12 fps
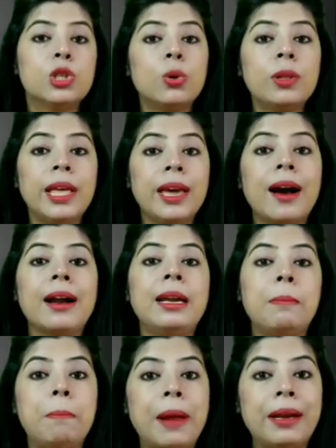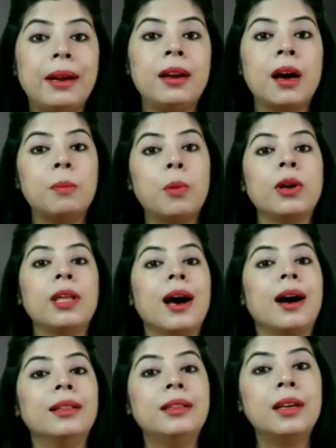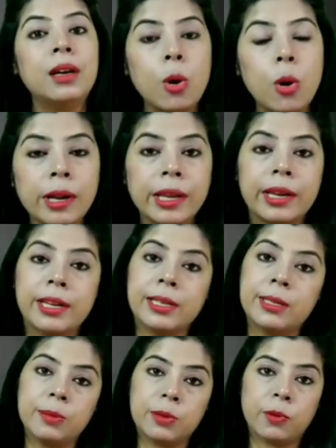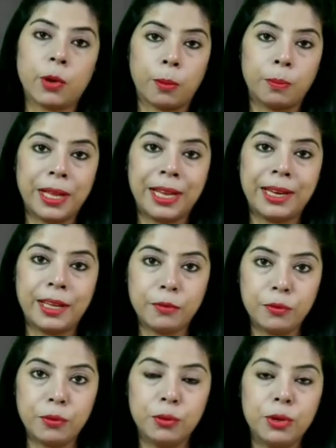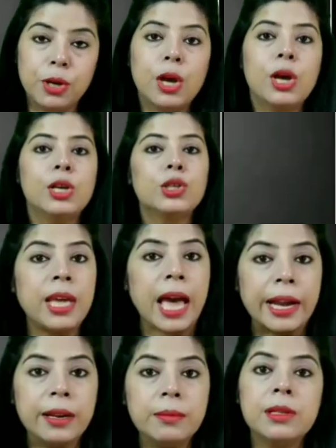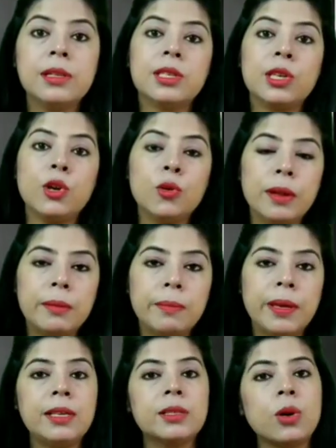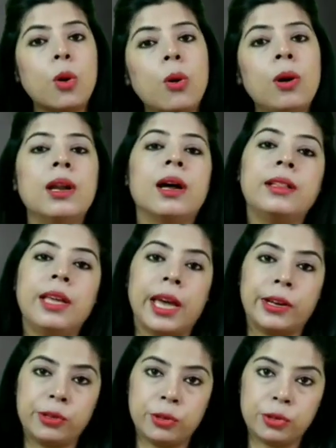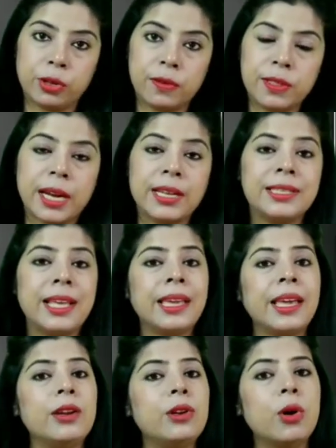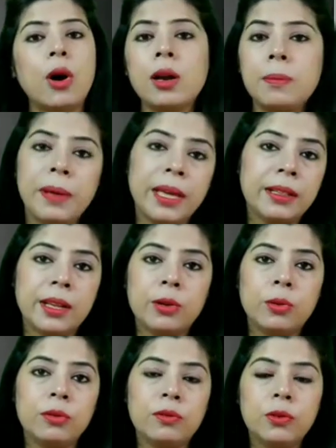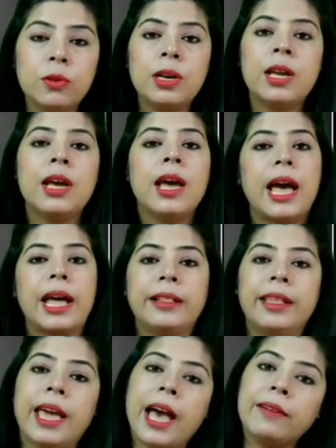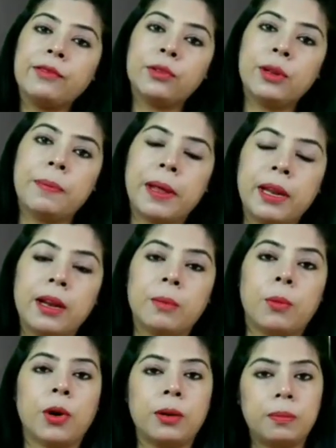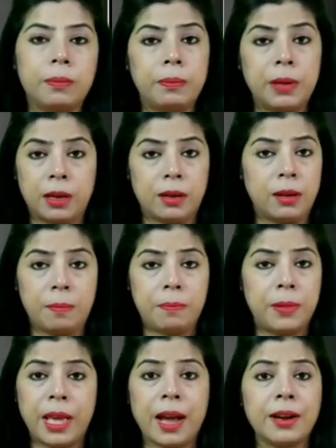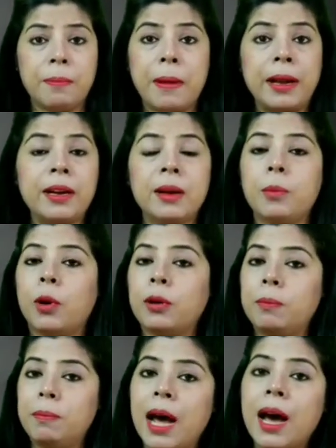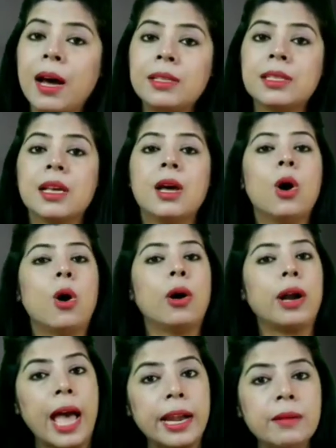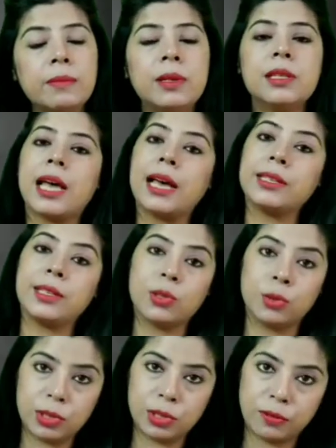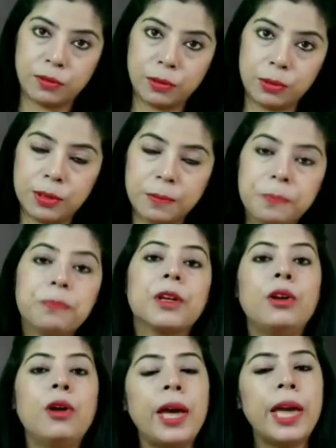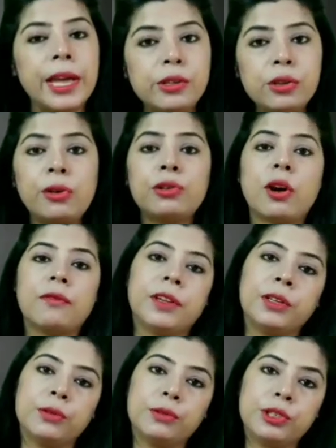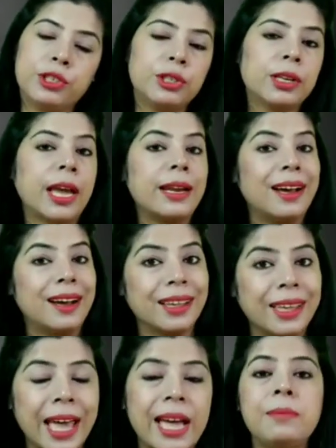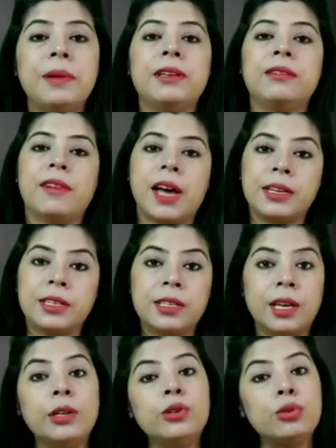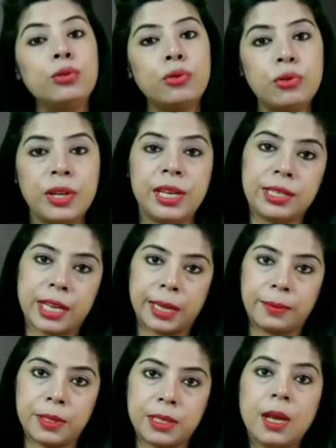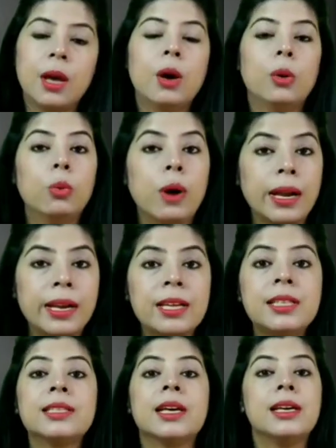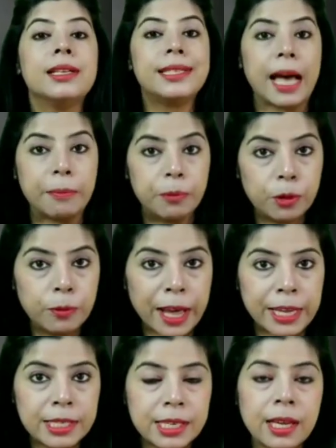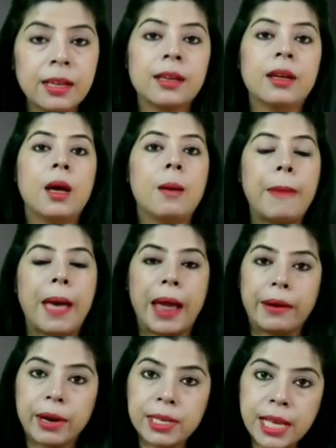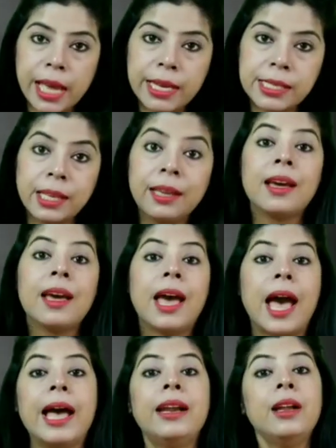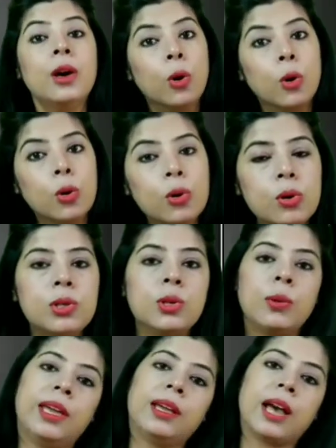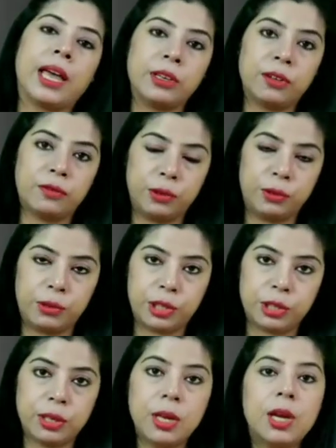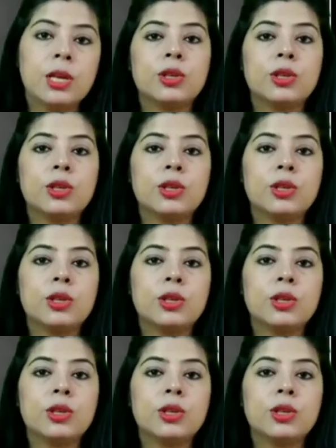So they are dependent upon other organisms for obtaining food. So the animals, human beings, all are the heterotrophs. That is, they cannot make their own food and they have to dependent upon they are dependent upon plants or animals as a source of food. Now, heterotrophic nutrition can again be divided into three types. One is saprophytic, parasitic, and holozoic kind of nutrition.